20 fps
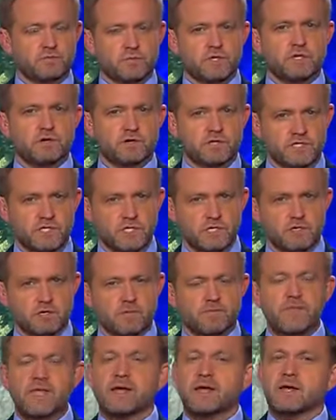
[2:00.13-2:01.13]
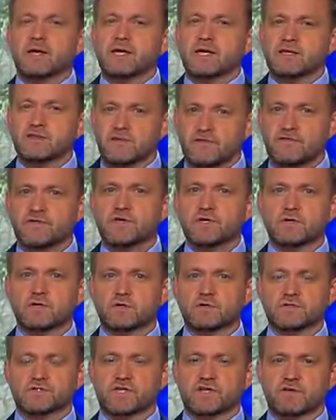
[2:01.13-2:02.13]
from year to year. In the
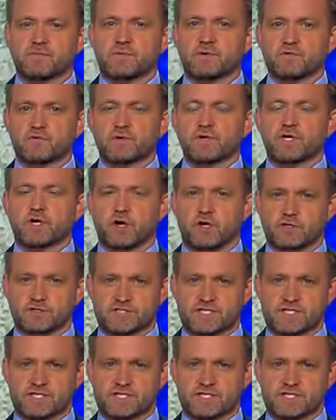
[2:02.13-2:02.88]
vehicles that have been recalled